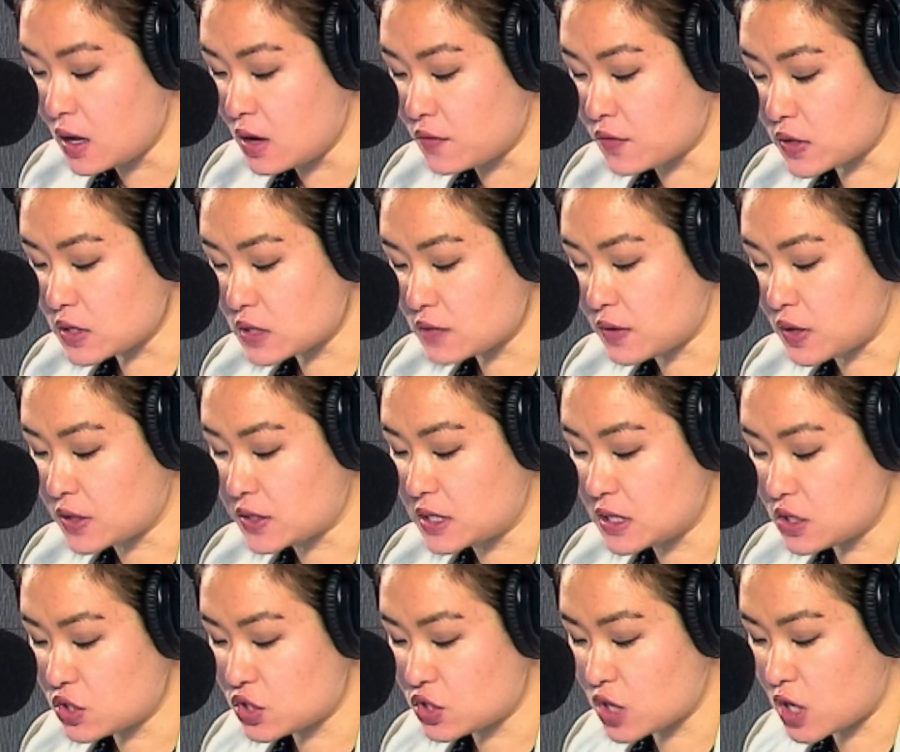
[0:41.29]
First of all,
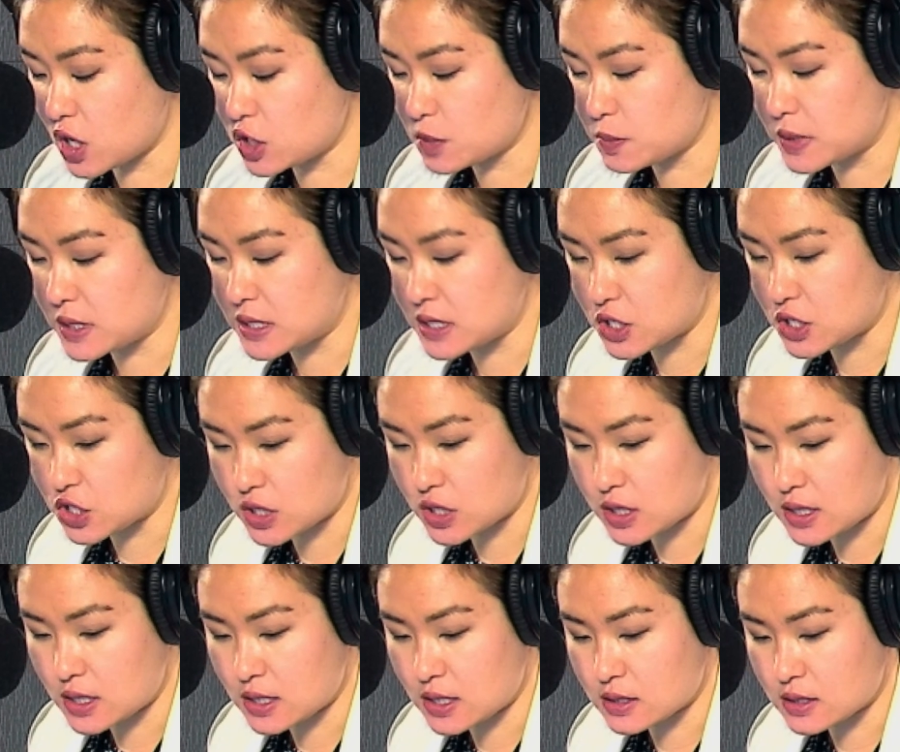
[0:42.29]
discharge
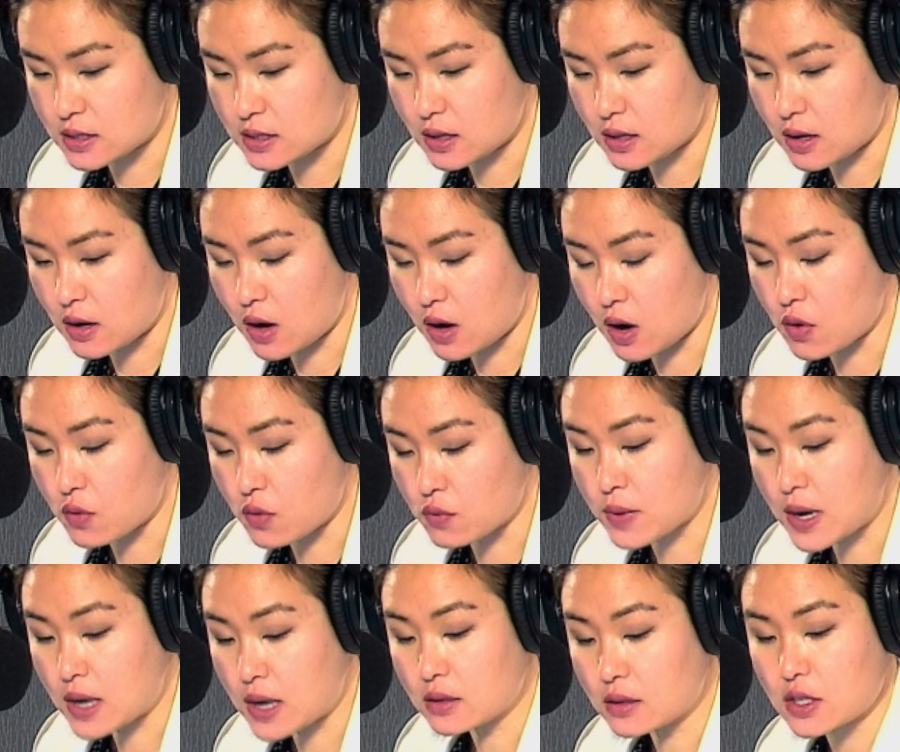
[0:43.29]
petition is a
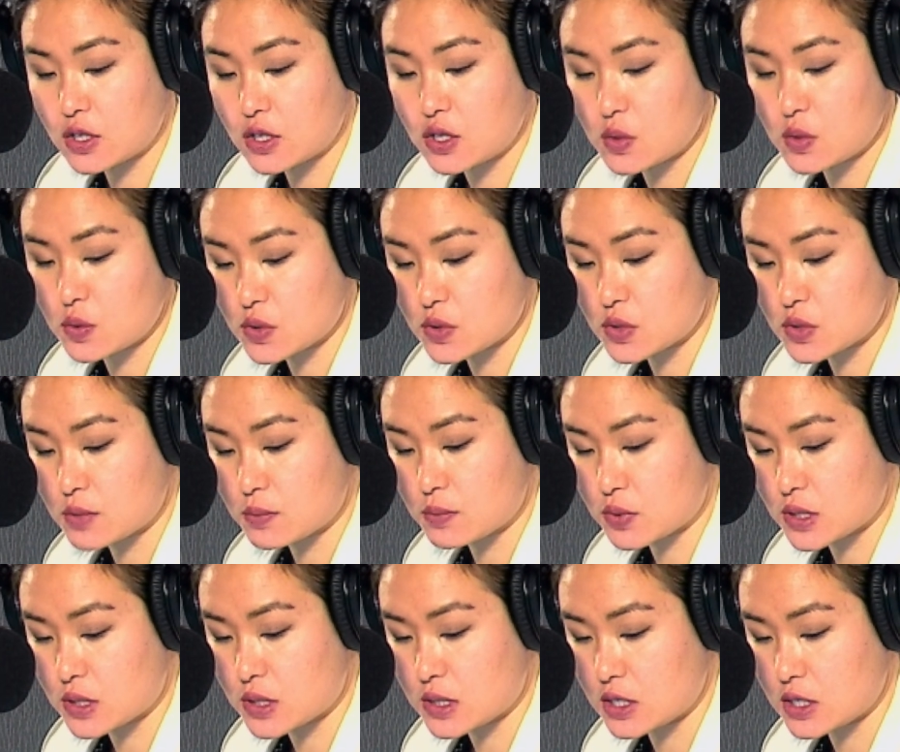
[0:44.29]
rarely used
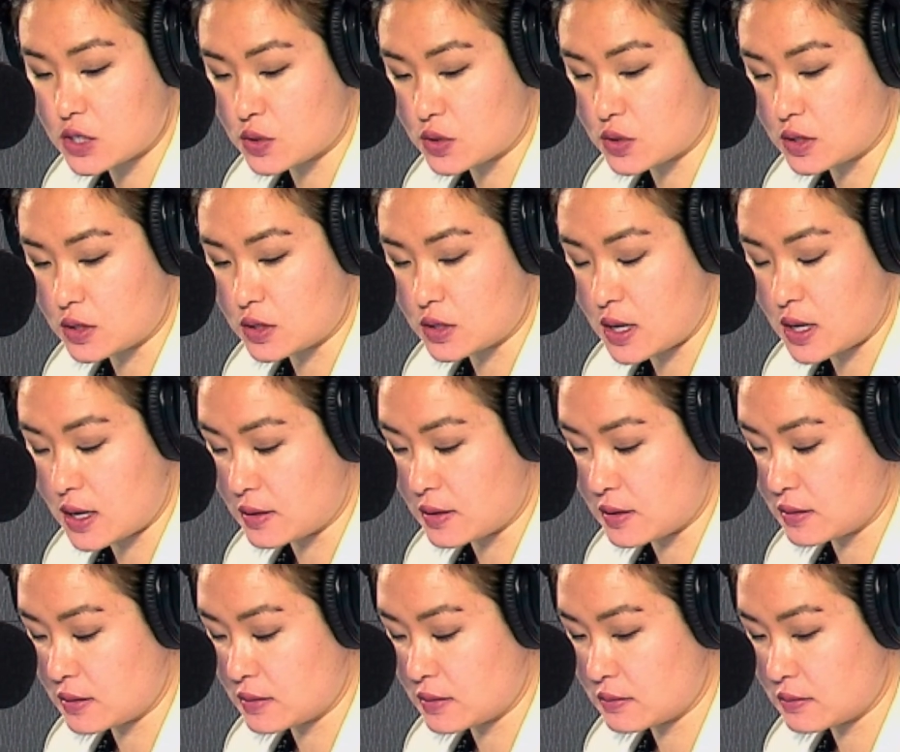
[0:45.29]

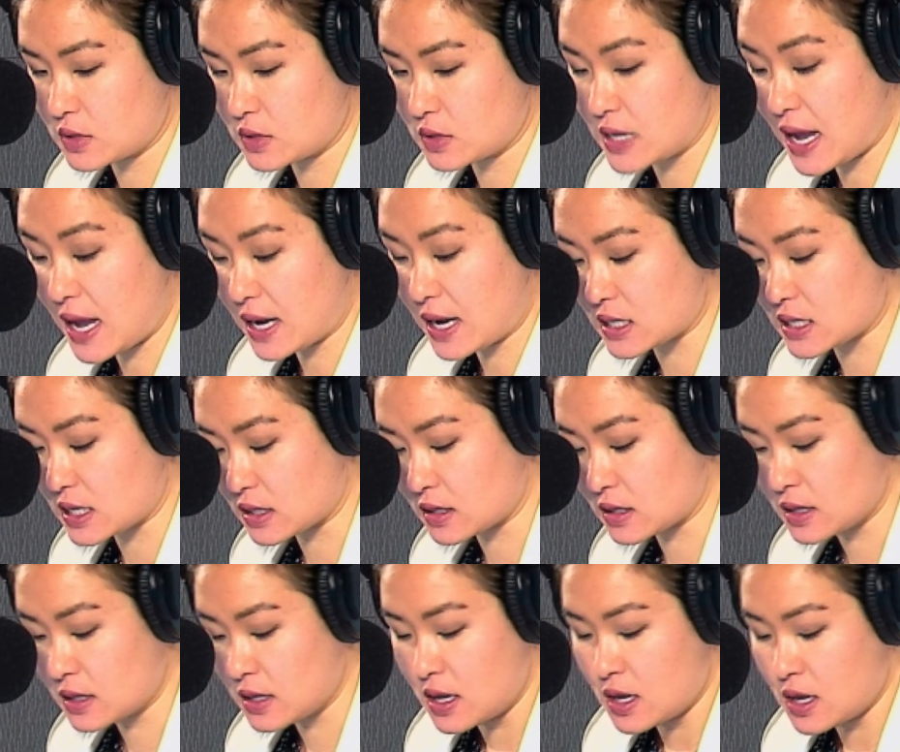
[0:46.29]
procedural
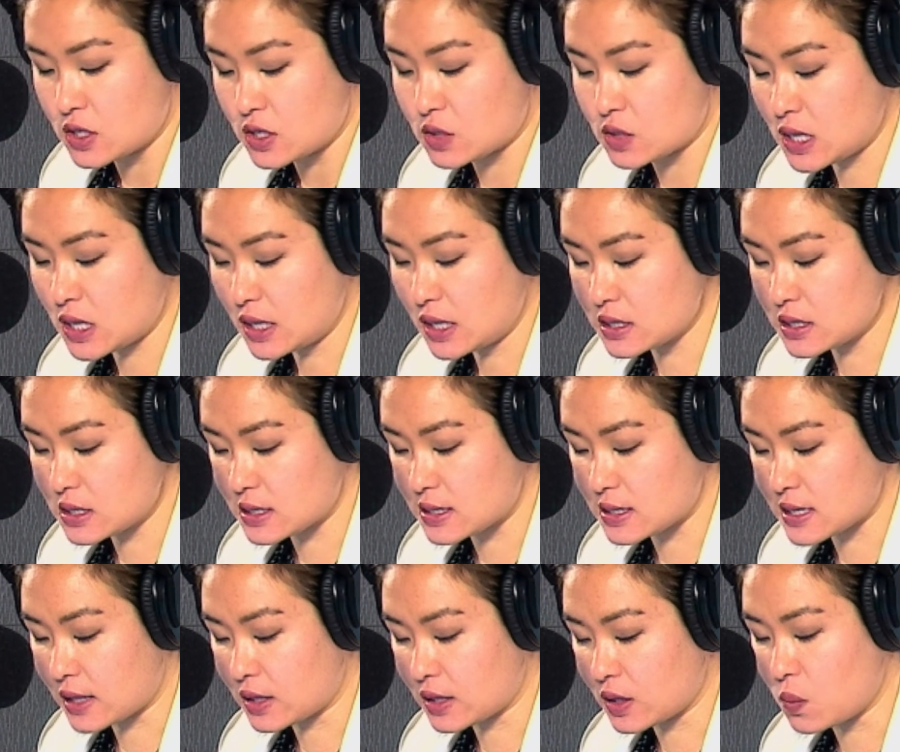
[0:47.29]
tactic. So tell us
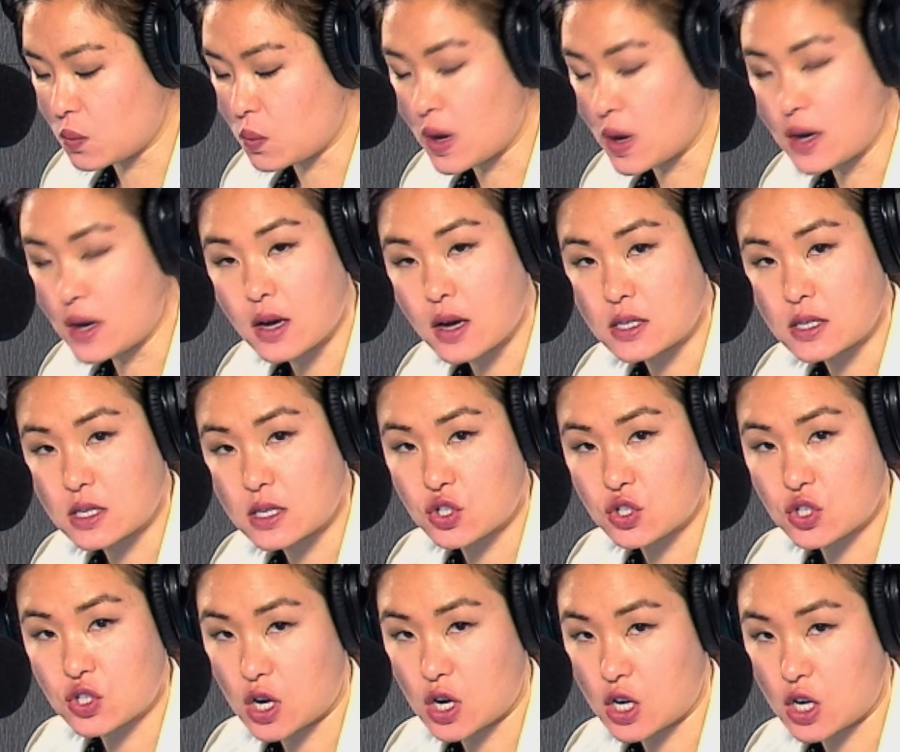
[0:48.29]
exactly what a
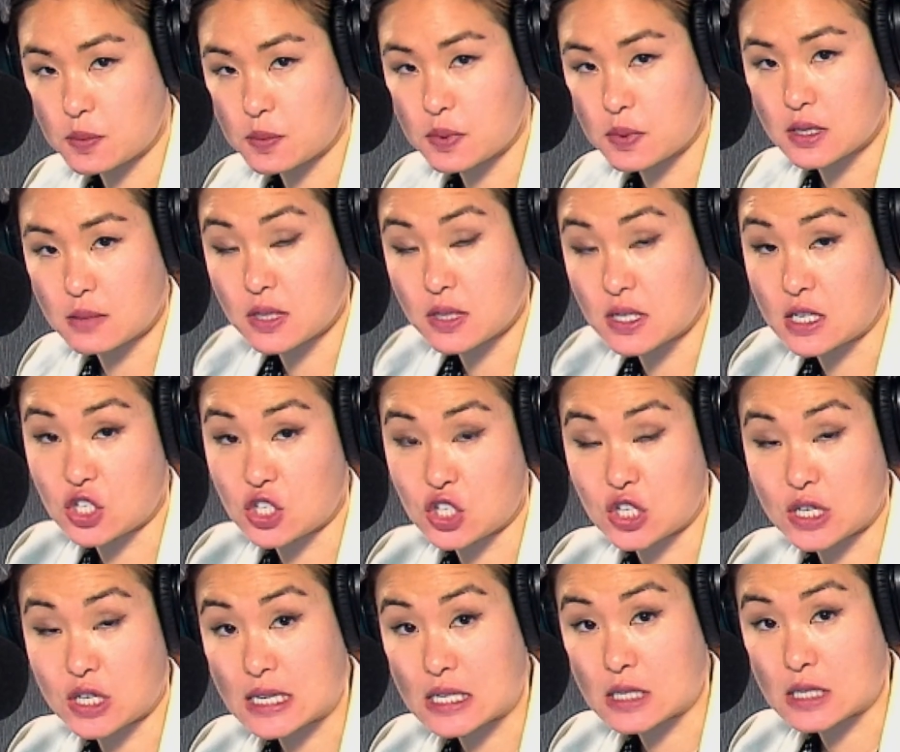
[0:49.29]
discharge
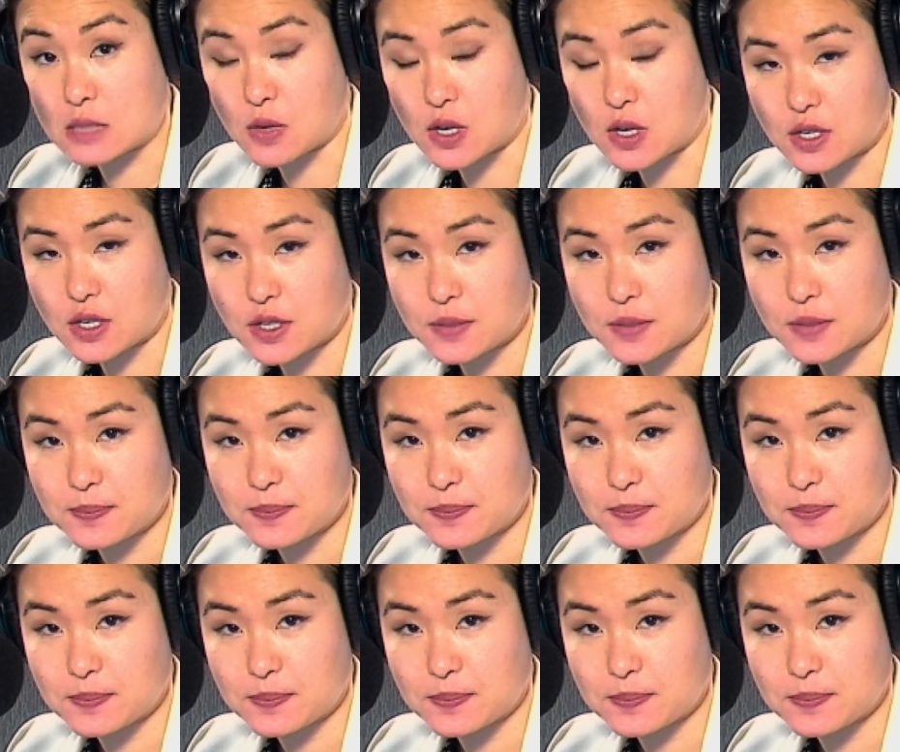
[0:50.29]
petition is, Mark.